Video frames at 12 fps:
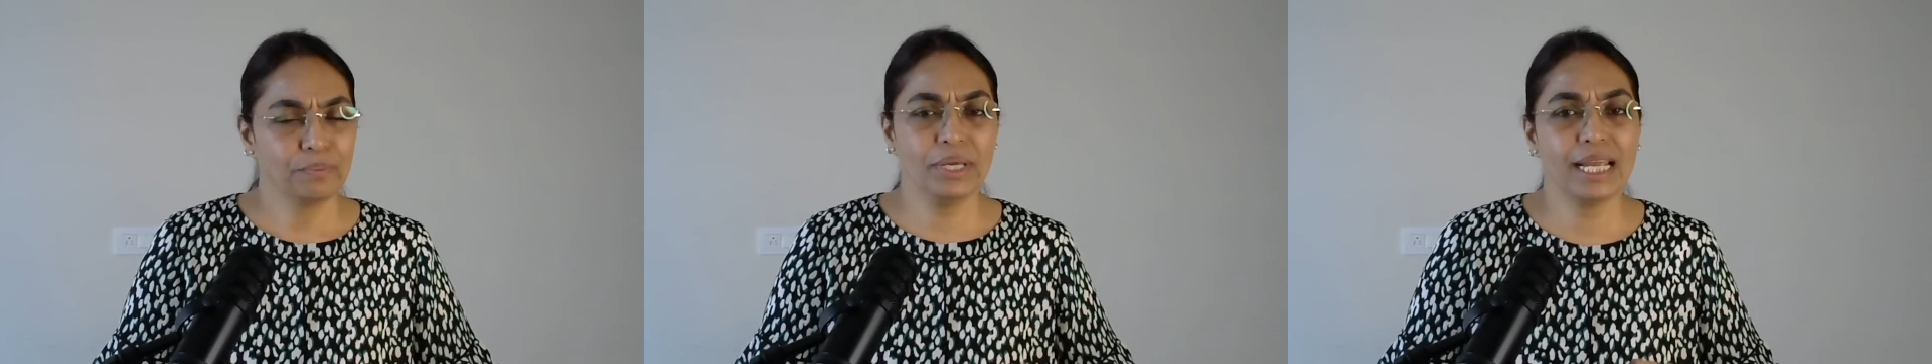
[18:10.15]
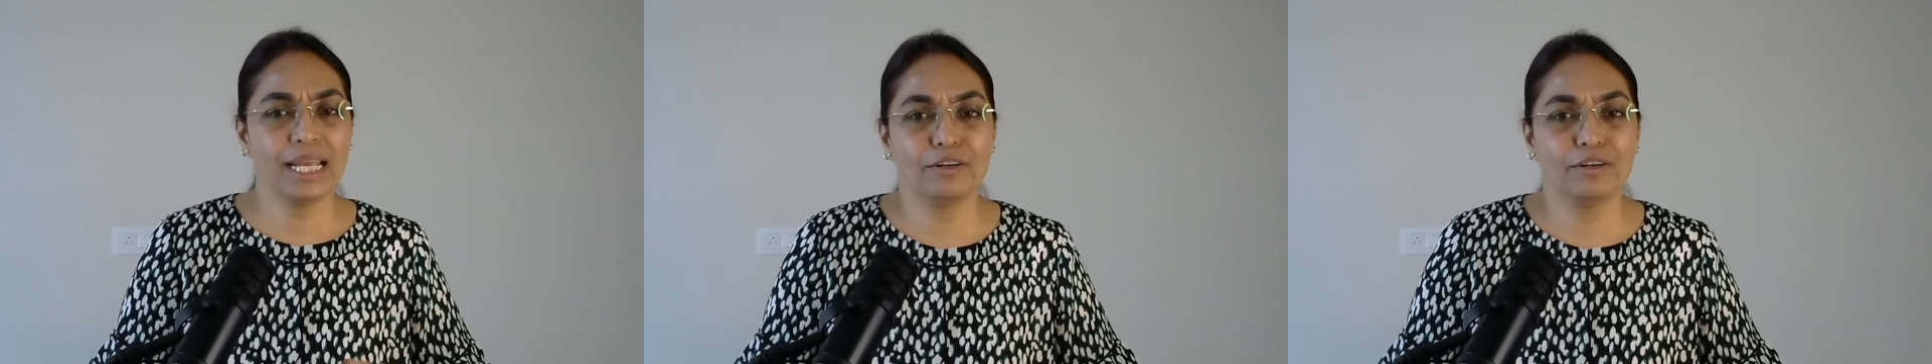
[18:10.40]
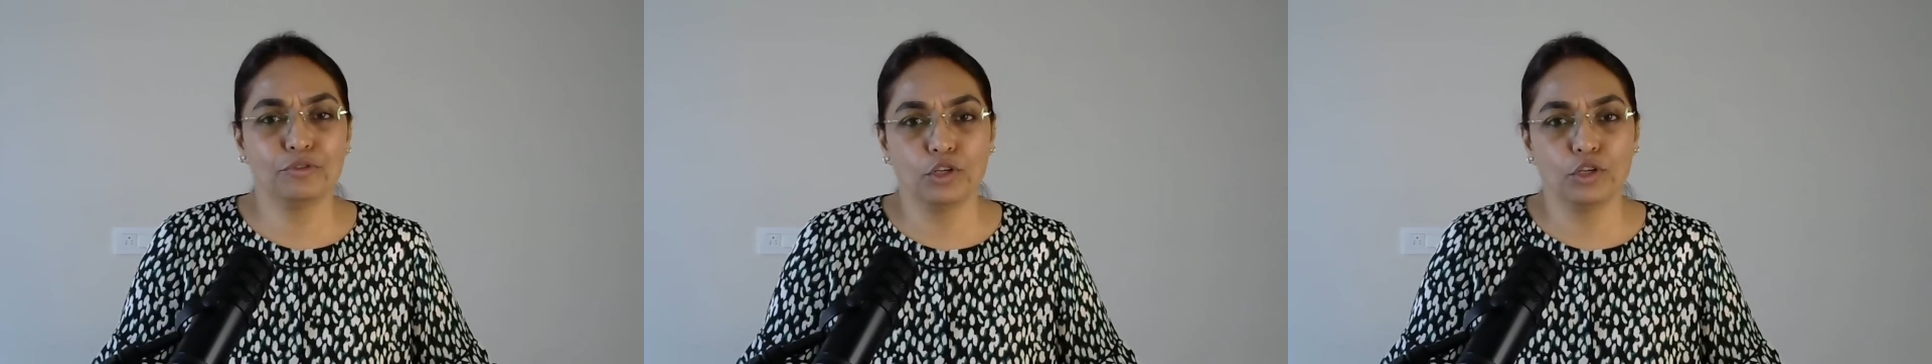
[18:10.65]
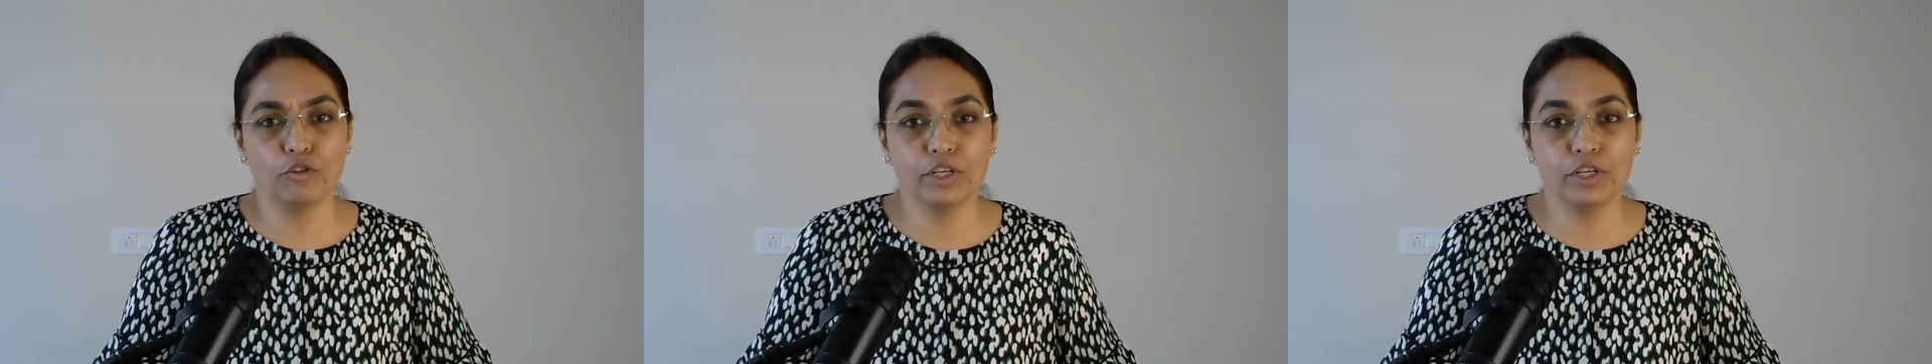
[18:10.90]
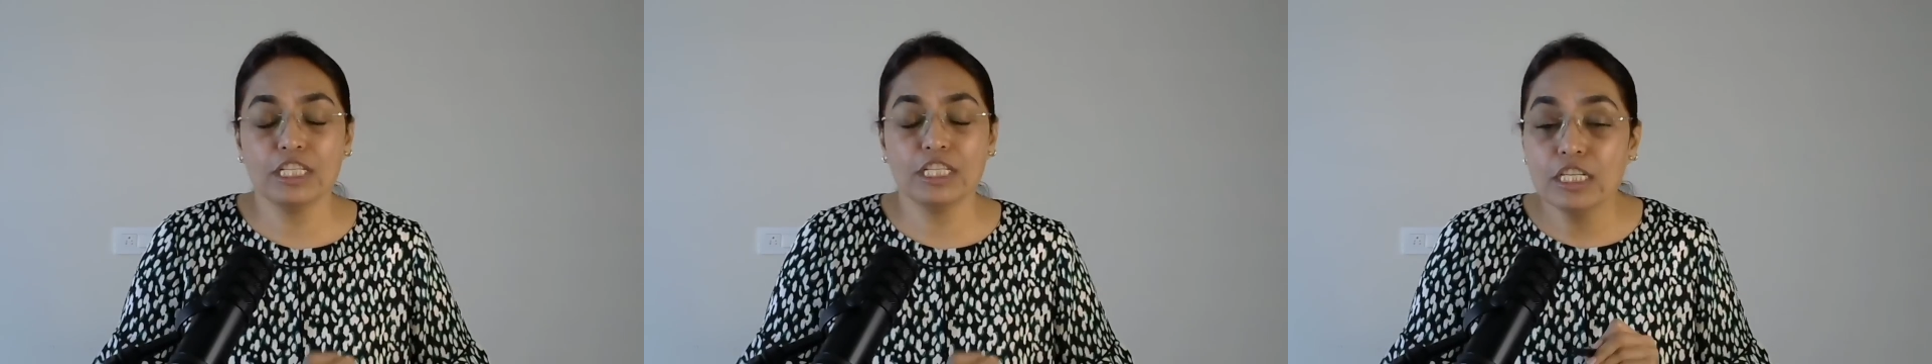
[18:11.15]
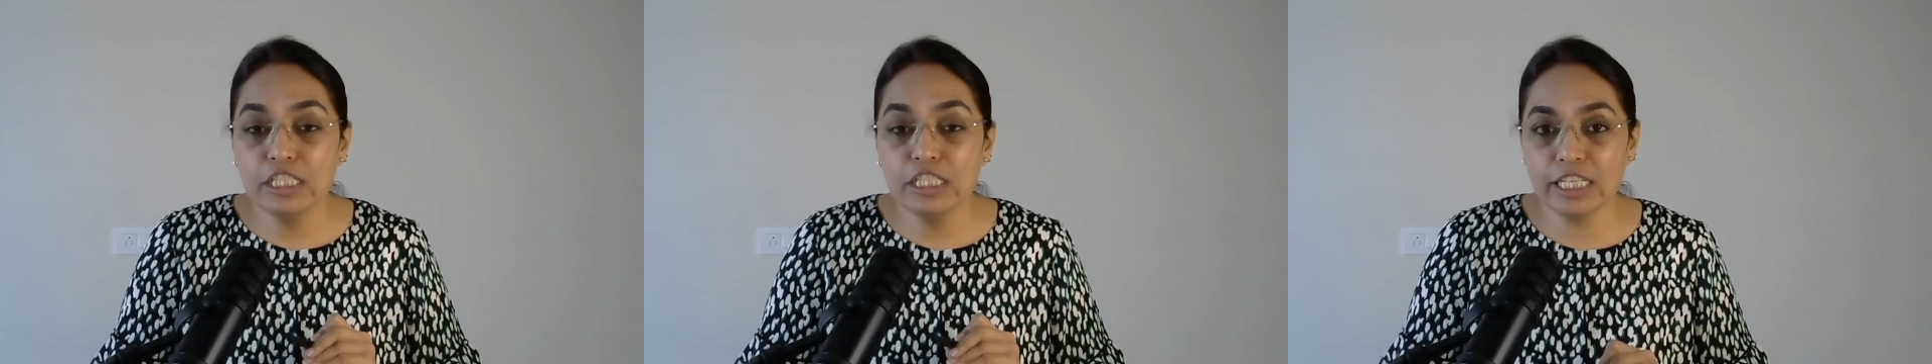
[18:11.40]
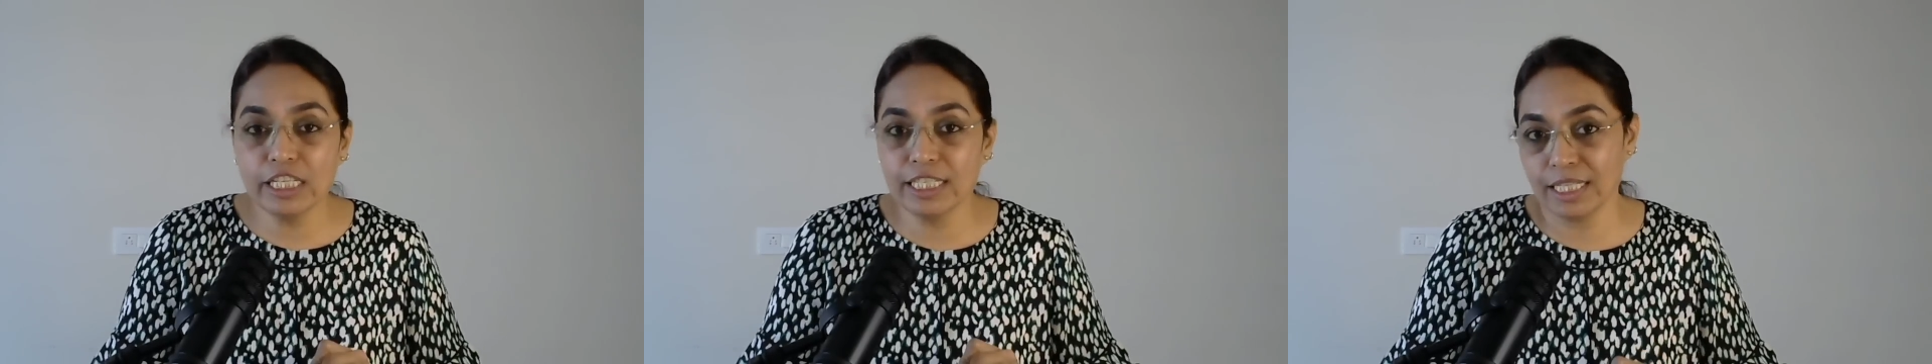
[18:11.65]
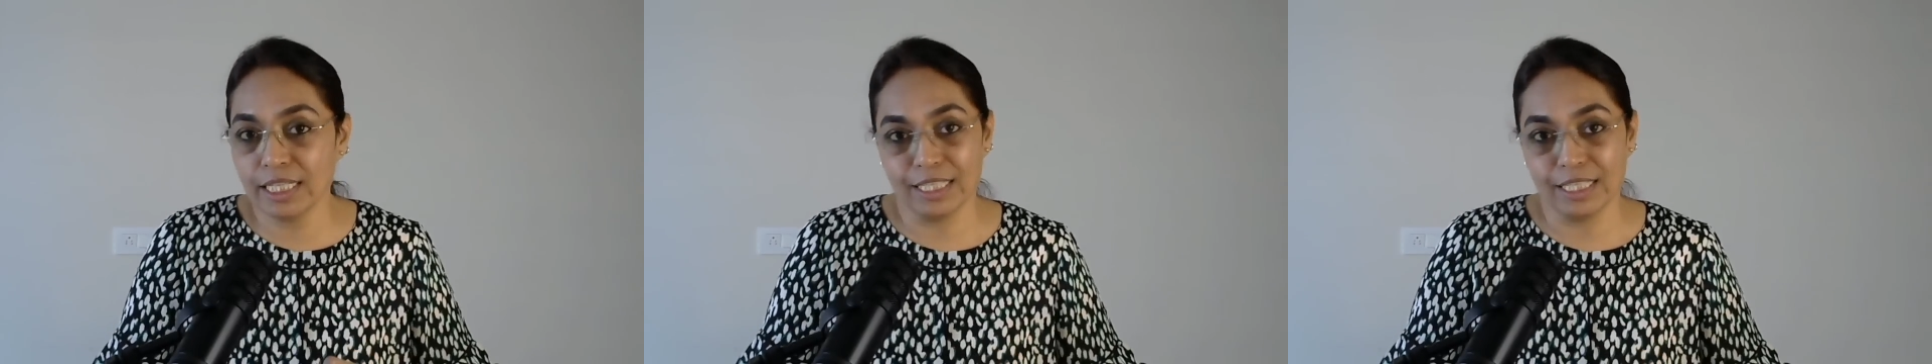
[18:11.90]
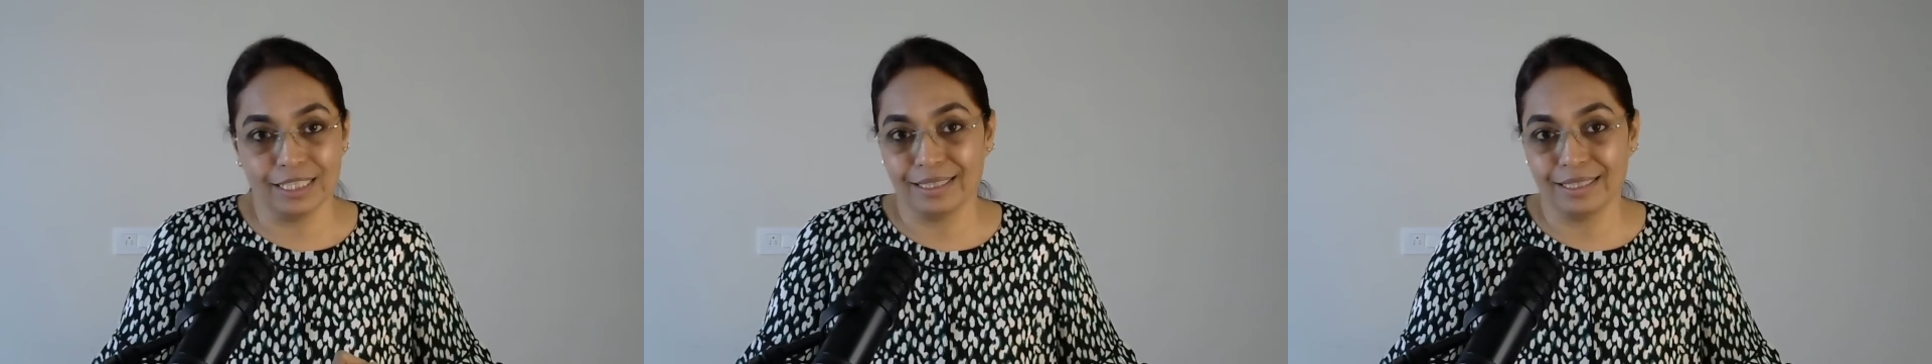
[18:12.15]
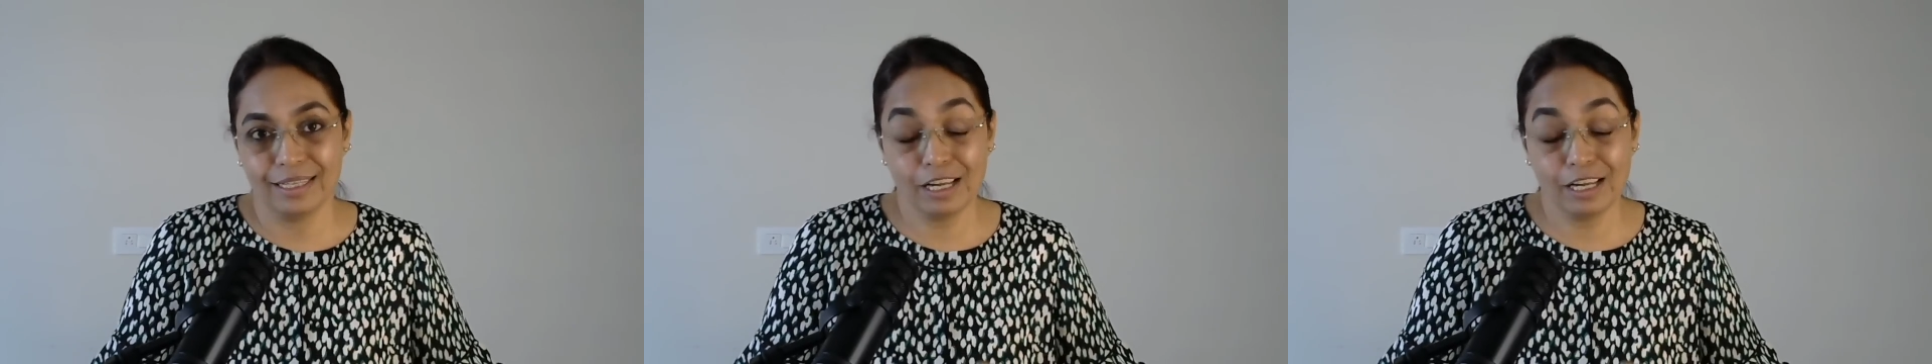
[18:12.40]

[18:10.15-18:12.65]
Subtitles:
Be careful with cheating